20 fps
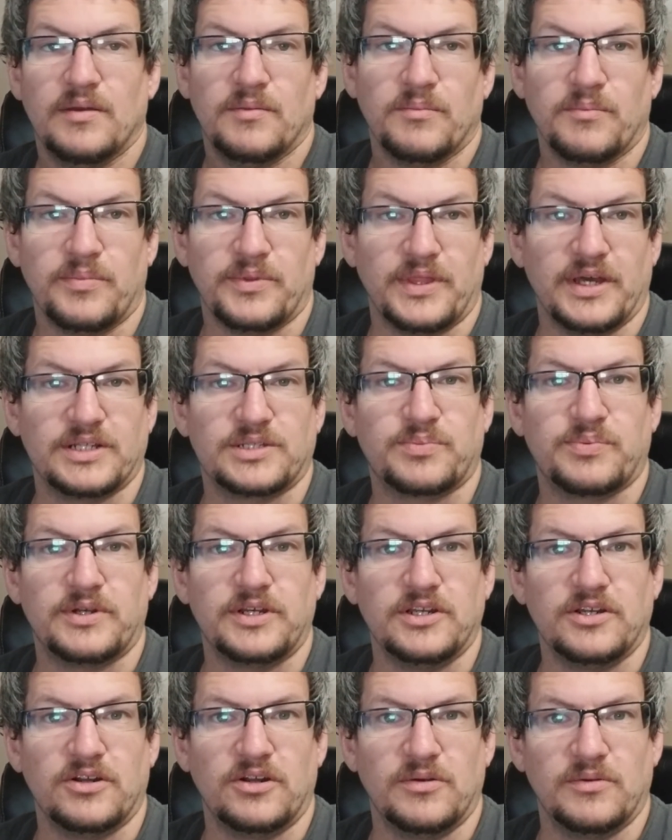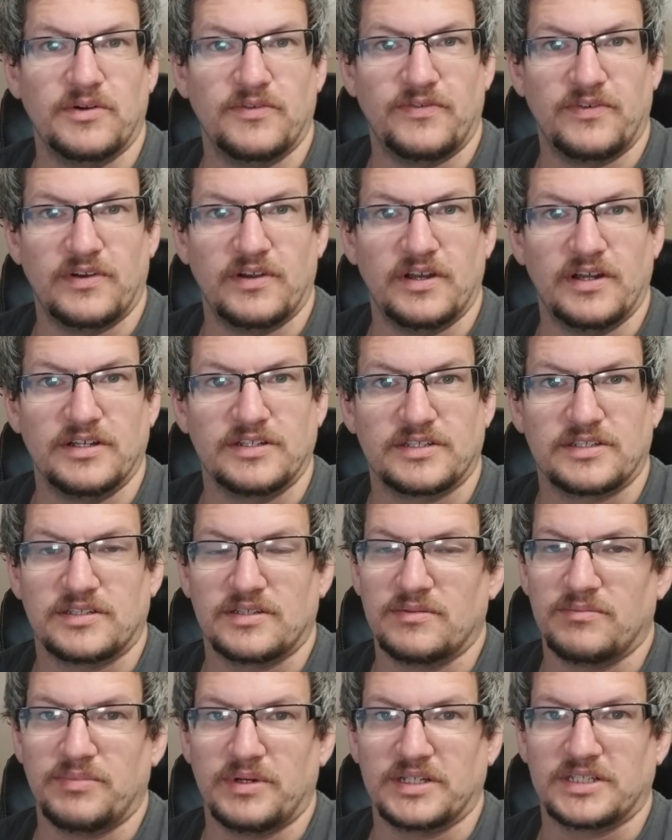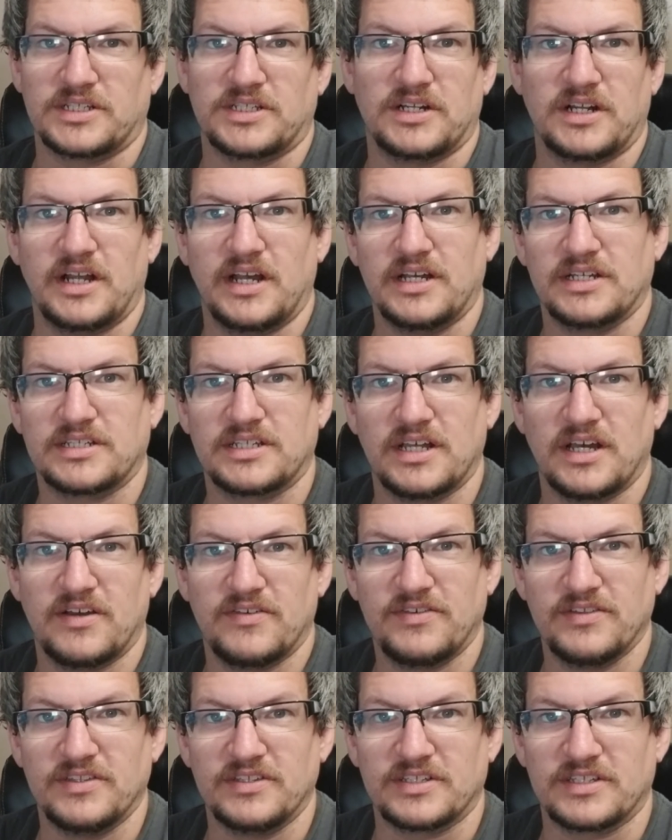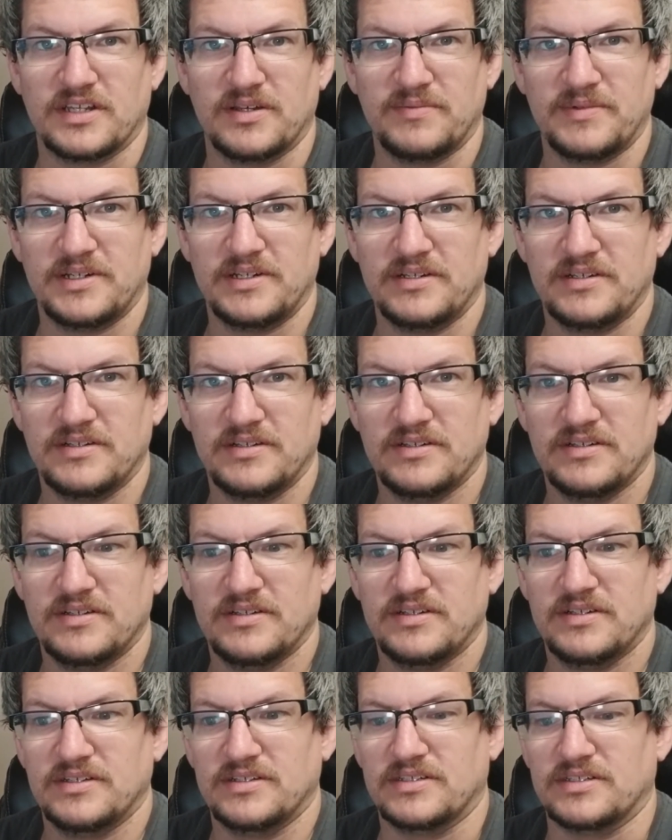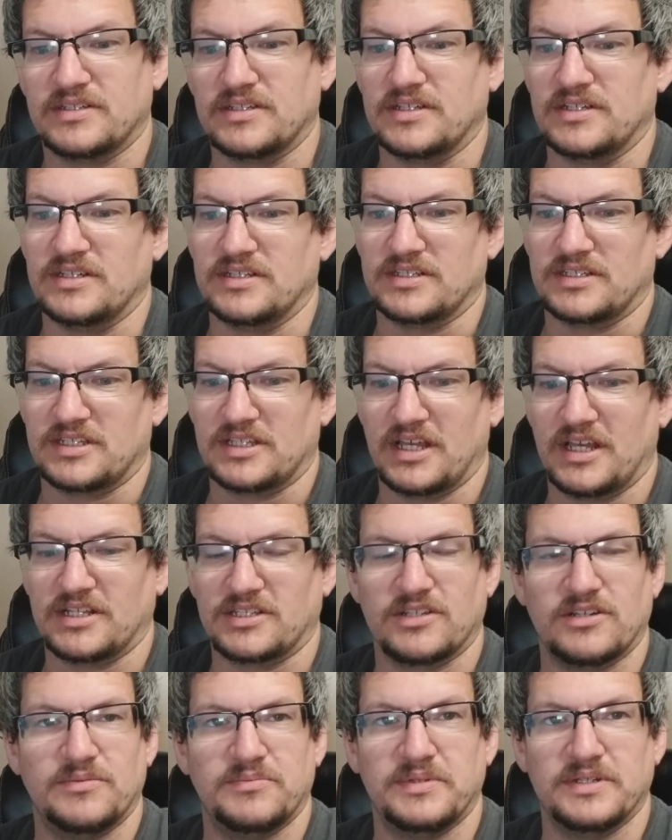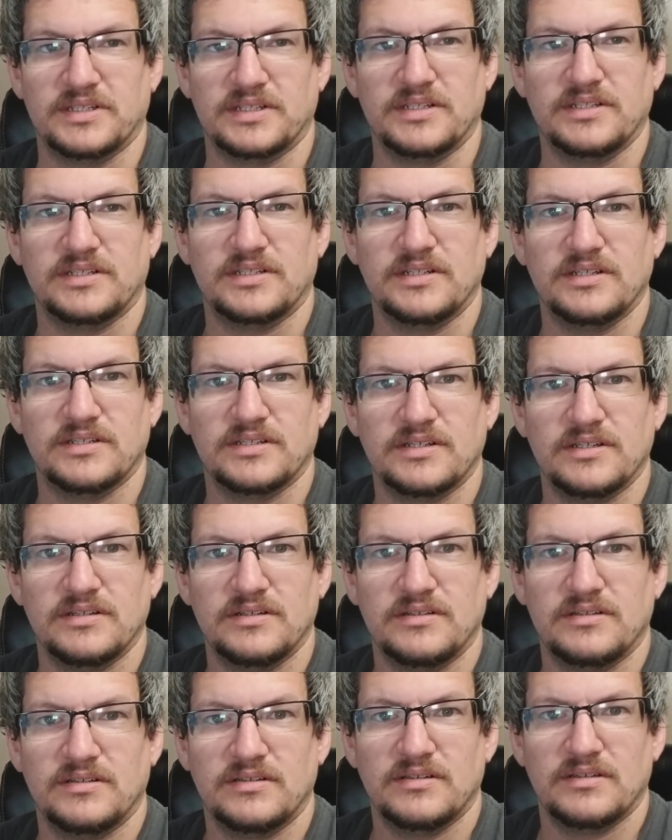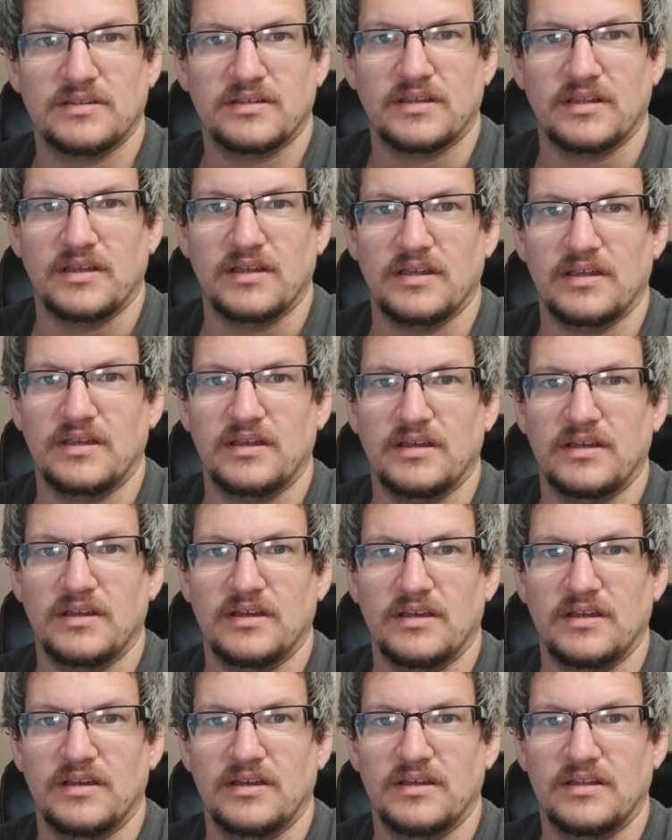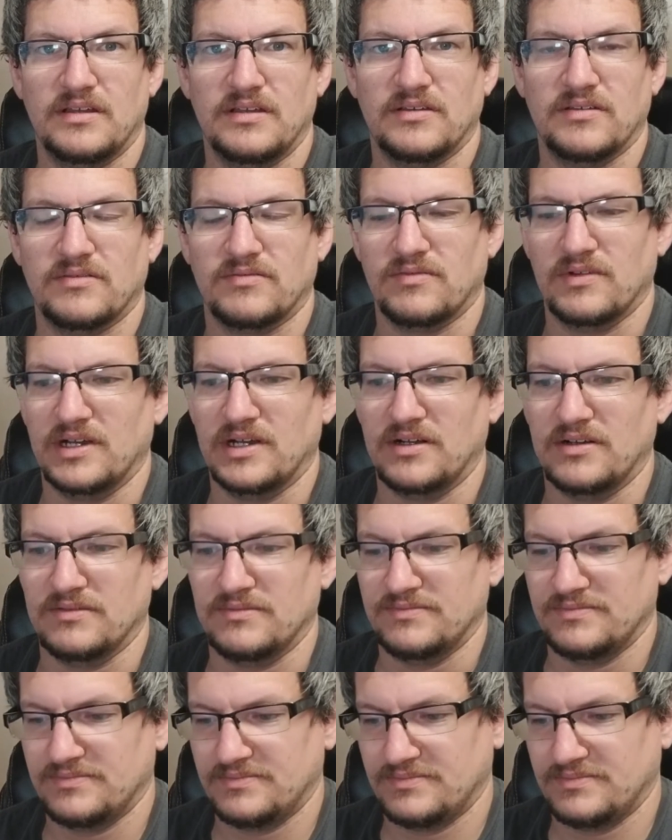But that's pretty normal for us. Bust your ass off in the summer, since that's our busy season. And, well,